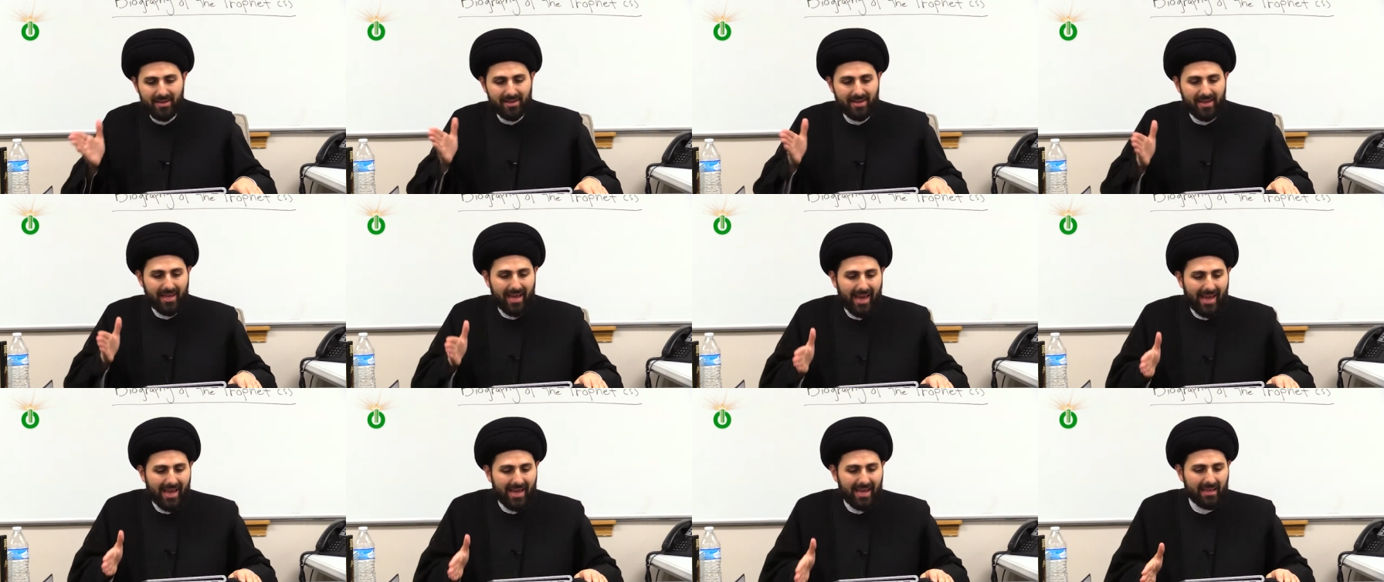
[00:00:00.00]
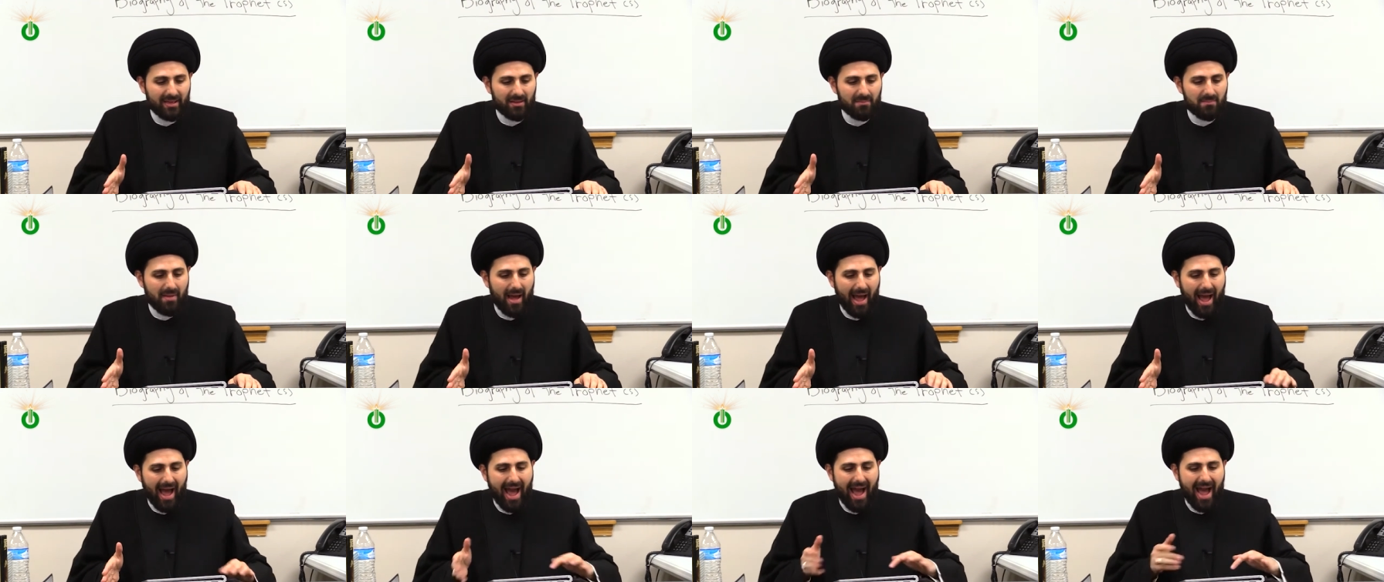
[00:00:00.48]

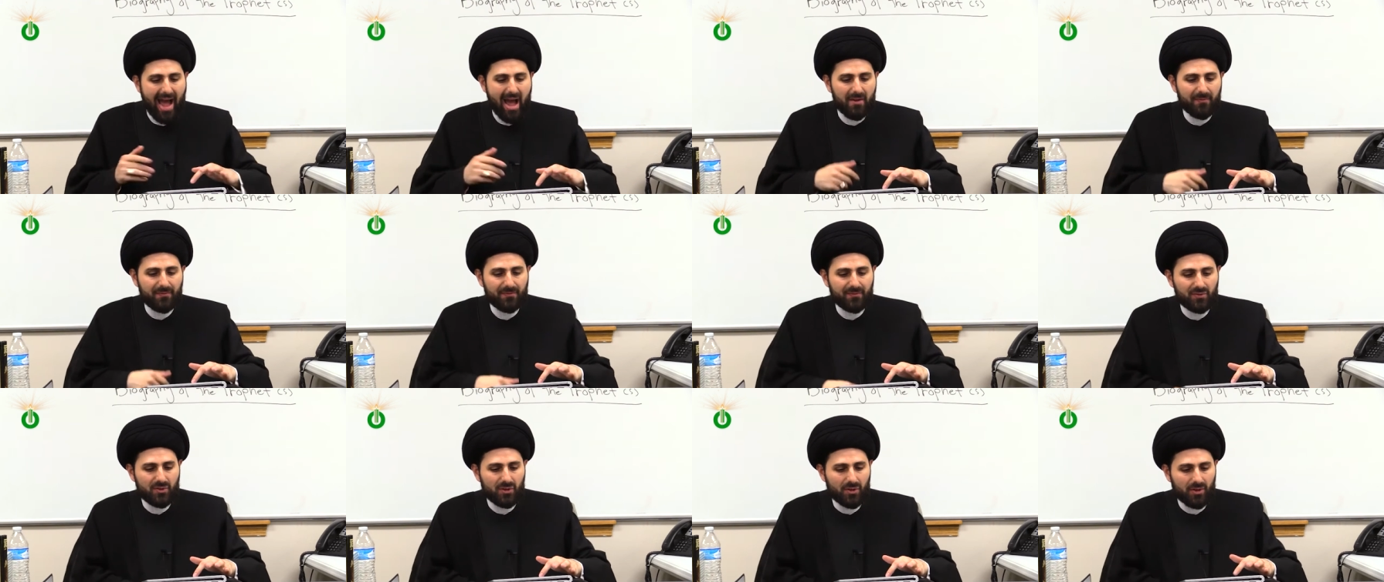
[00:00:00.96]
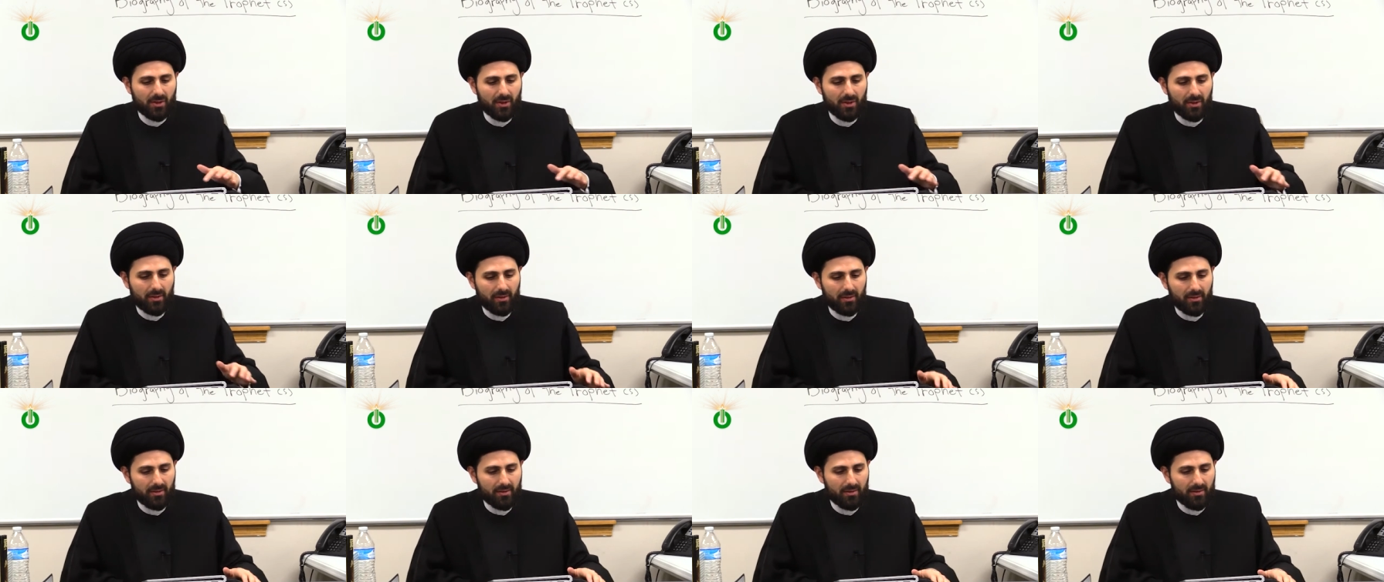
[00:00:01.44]
came
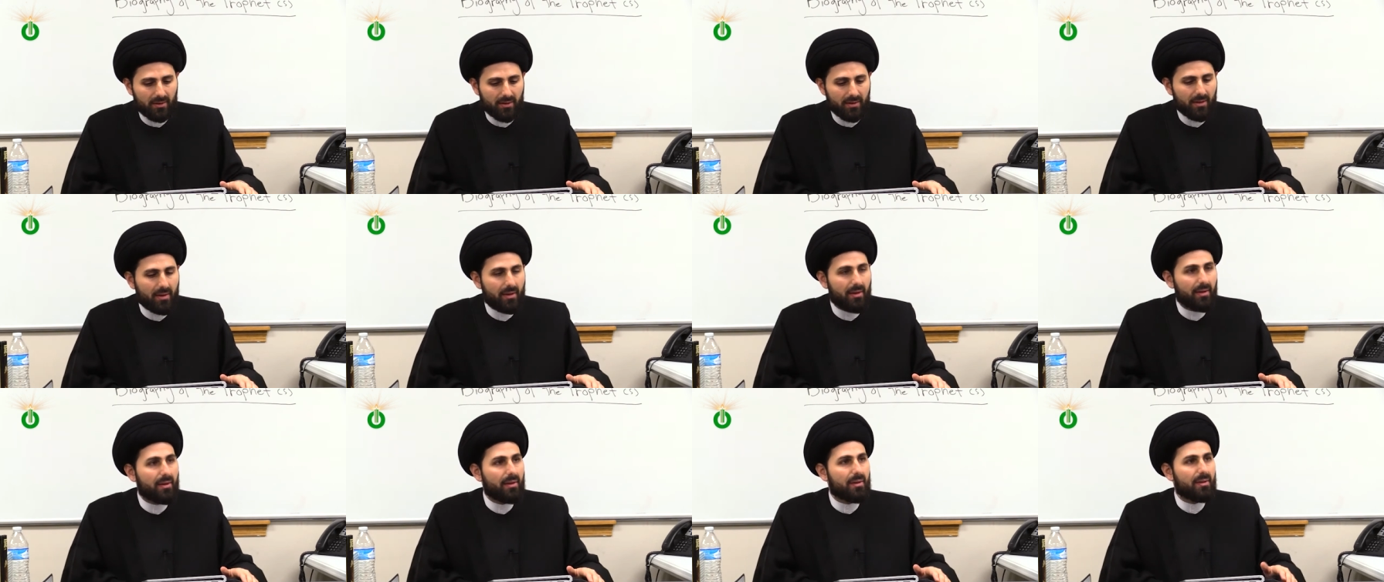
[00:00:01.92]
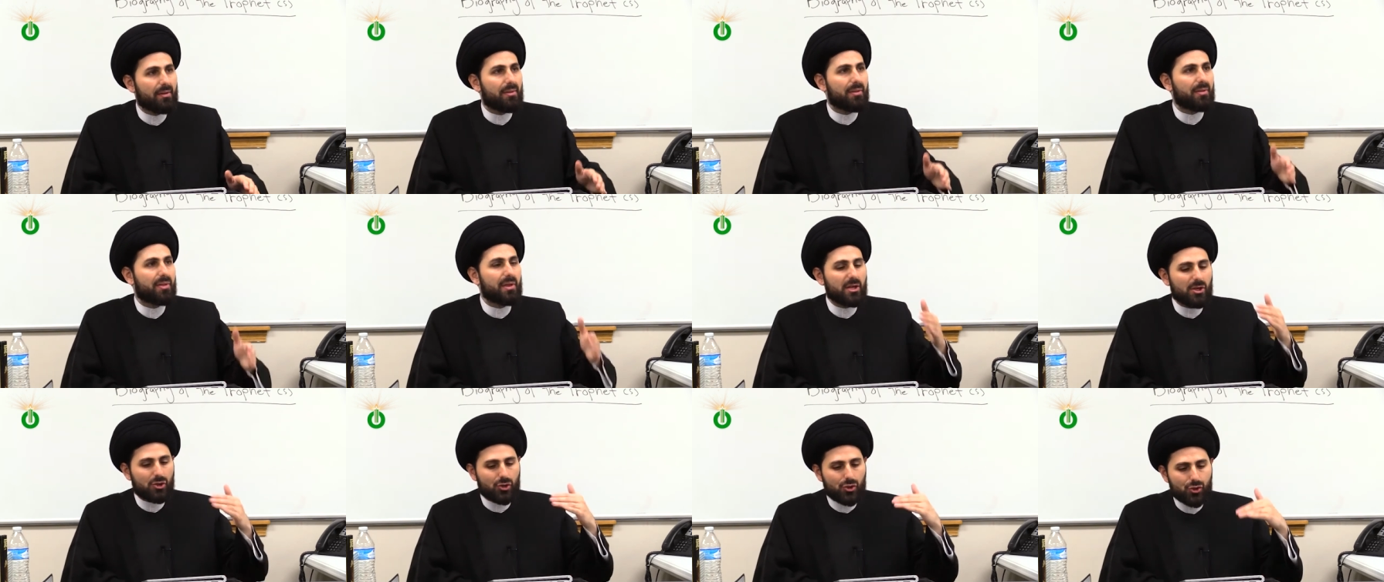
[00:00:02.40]
after
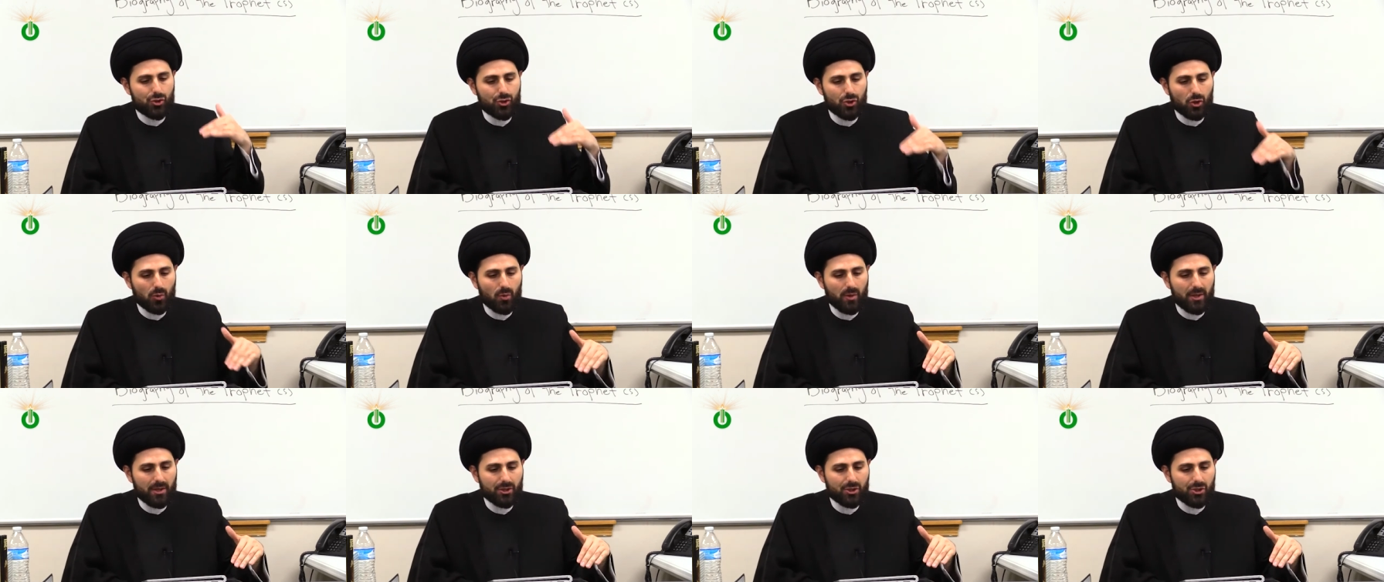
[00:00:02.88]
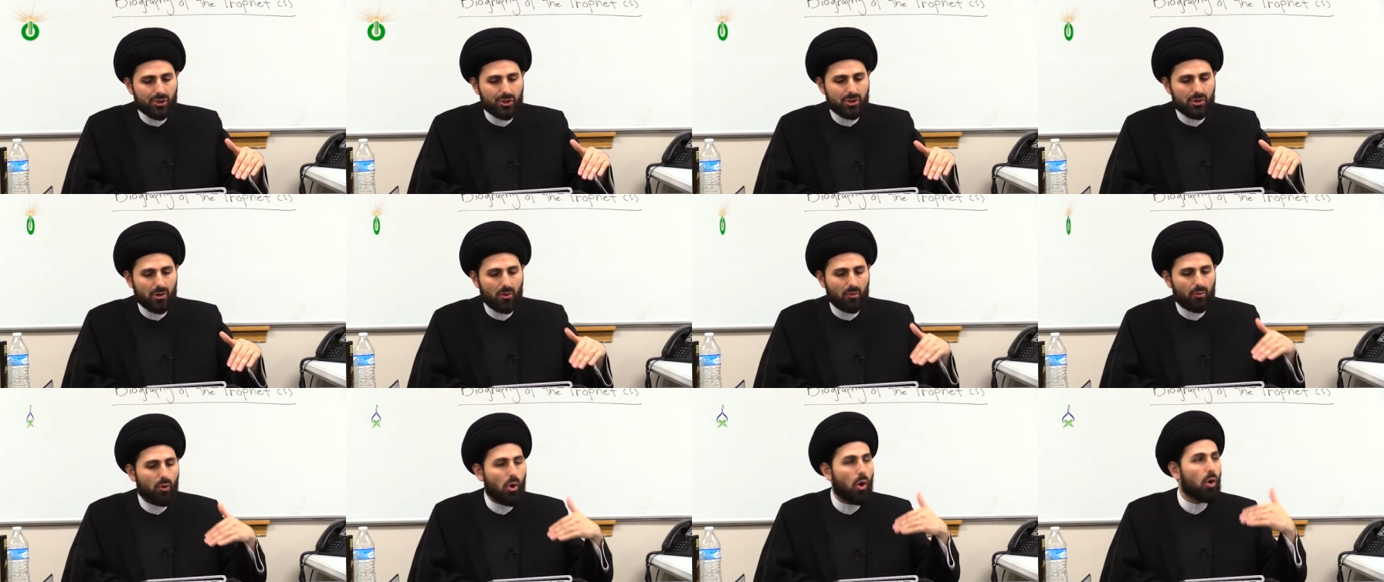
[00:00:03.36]
the Jewish
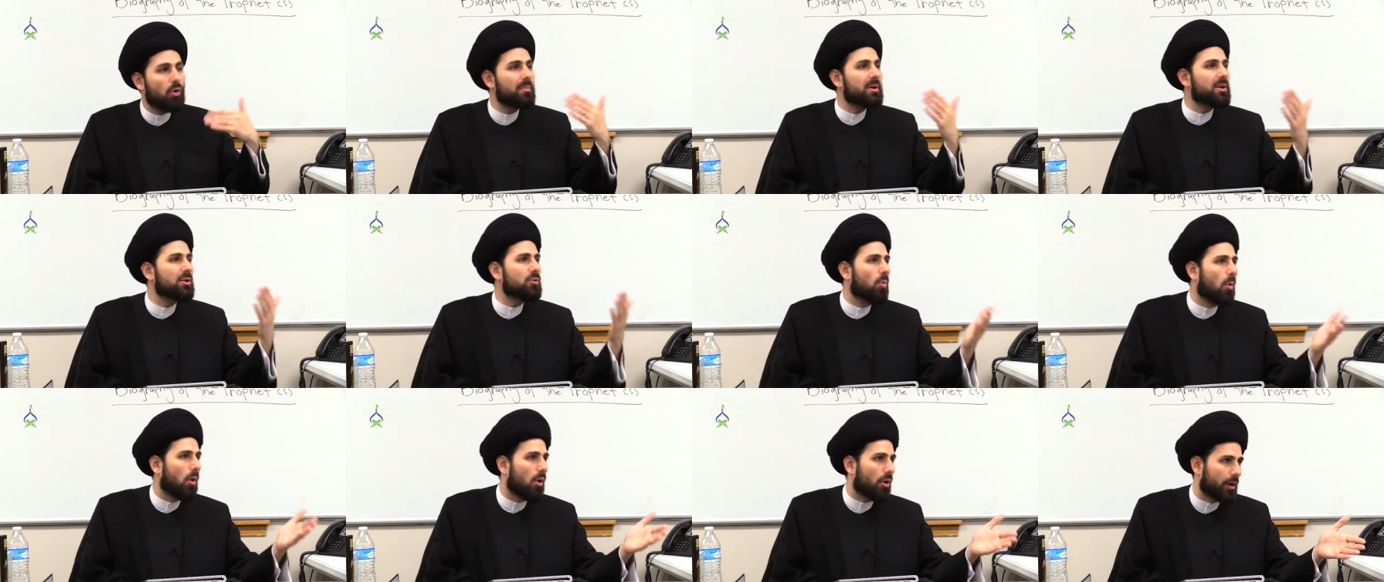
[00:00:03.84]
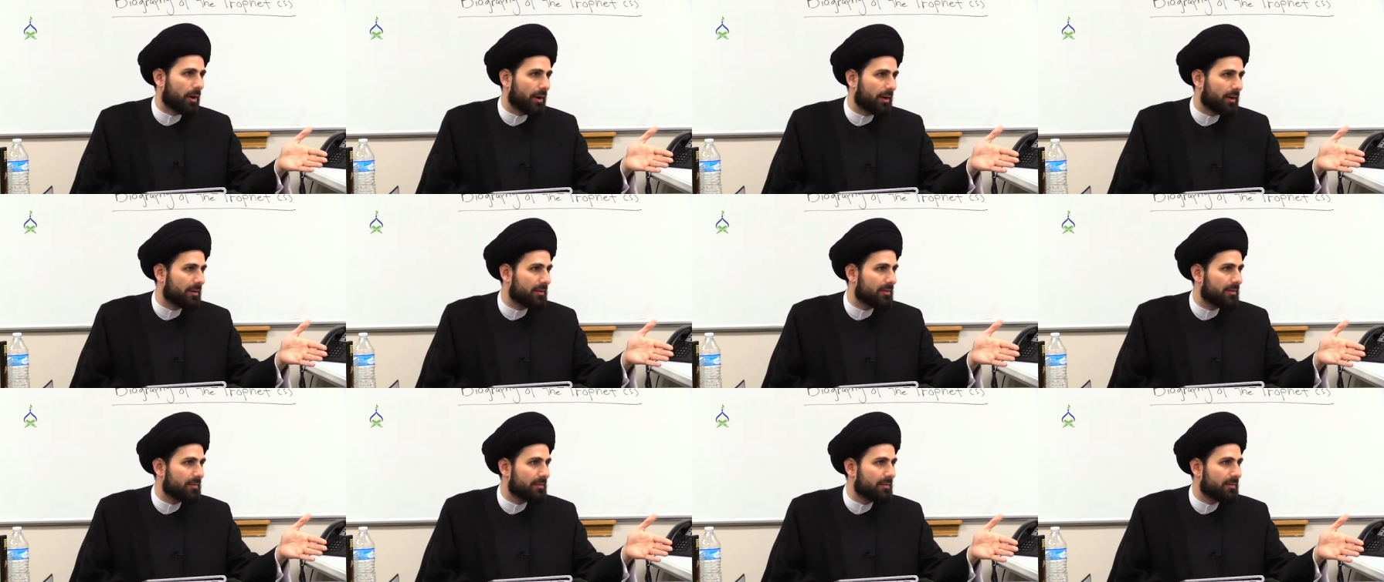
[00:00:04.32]
Roman War.